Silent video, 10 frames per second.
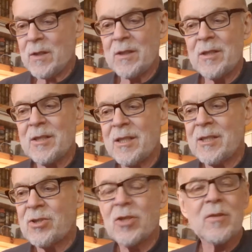
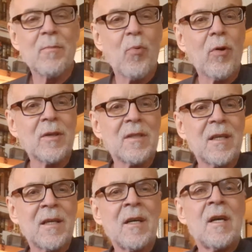it's just important
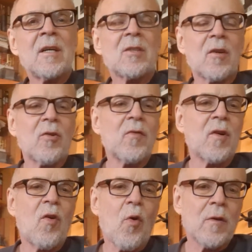to learn the
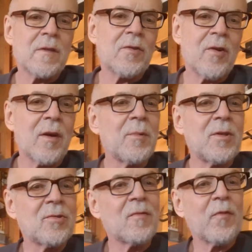chords that you're going to be
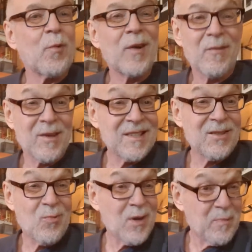using for whatever it is
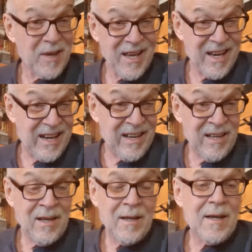you want to play.
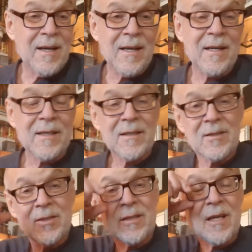And you
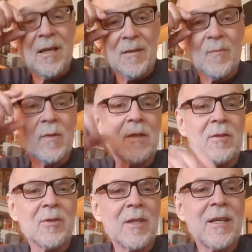just
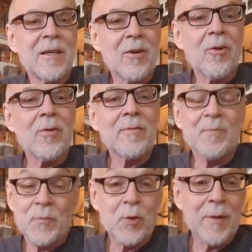you can
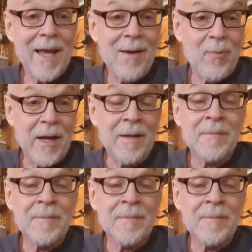do it that way.